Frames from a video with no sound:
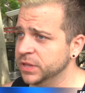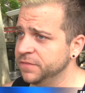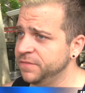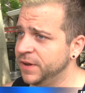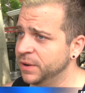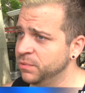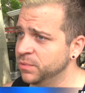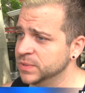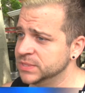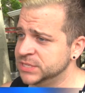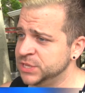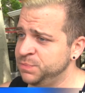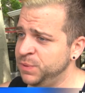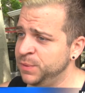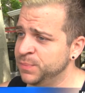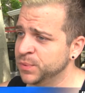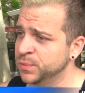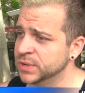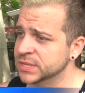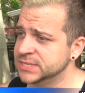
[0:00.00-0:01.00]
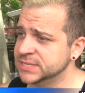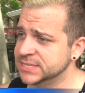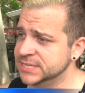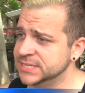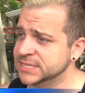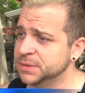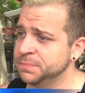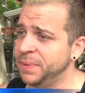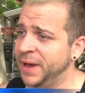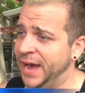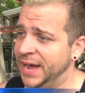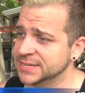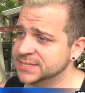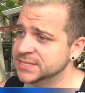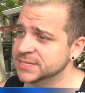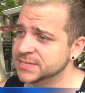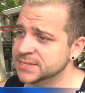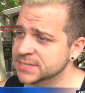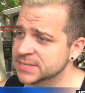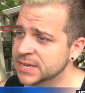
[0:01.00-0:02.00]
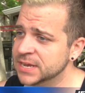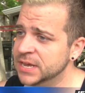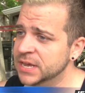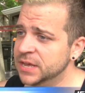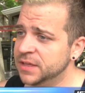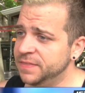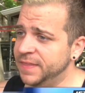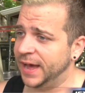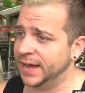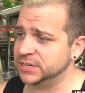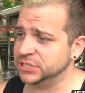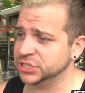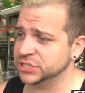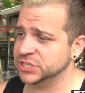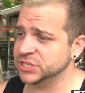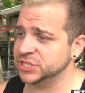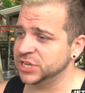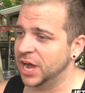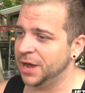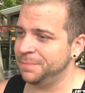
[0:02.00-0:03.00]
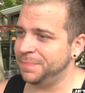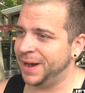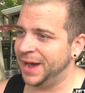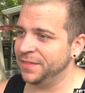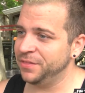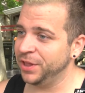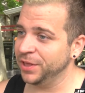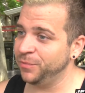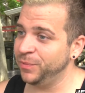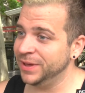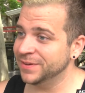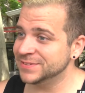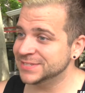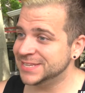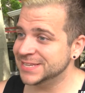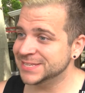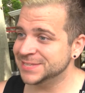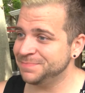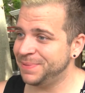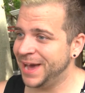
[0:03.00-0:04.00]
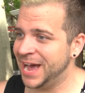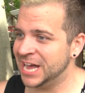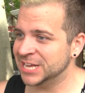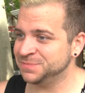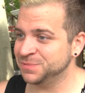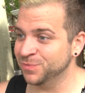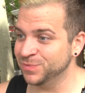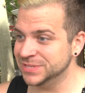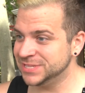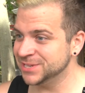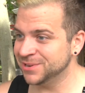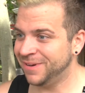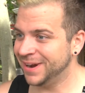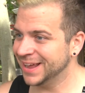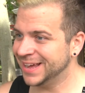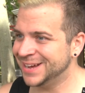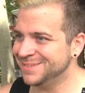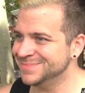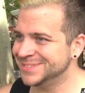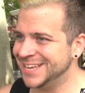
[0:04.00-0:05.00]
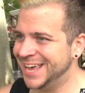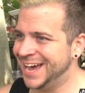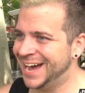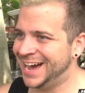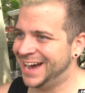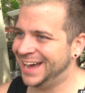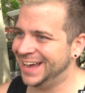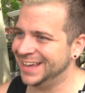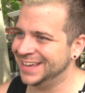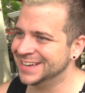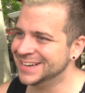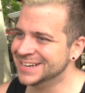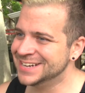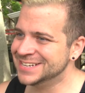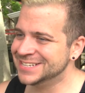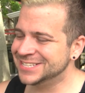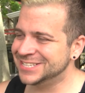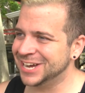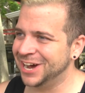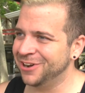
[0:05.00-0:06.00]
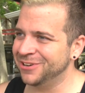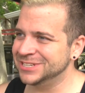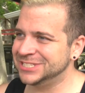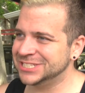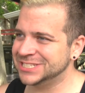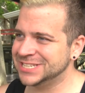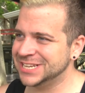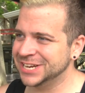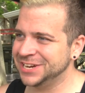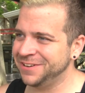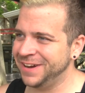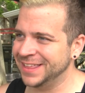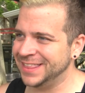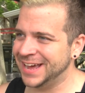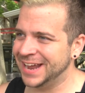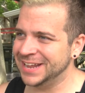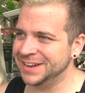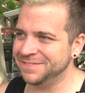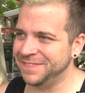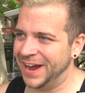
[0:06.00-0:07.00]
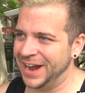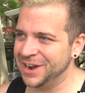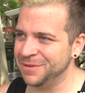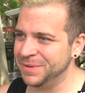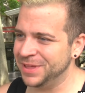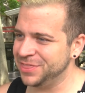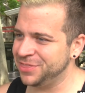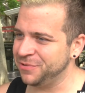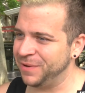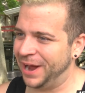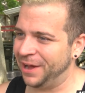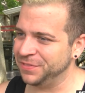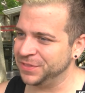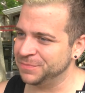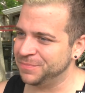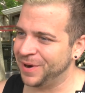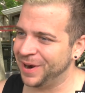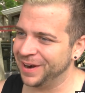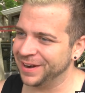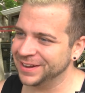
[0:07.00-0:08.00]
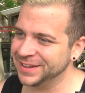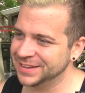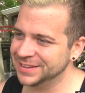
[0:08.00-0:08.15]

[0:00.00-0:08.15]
fun when we see people with season passes that just stop by. They're like, we have a season pass, but we still want to come say hi. So it's just to create that environment throughout the park.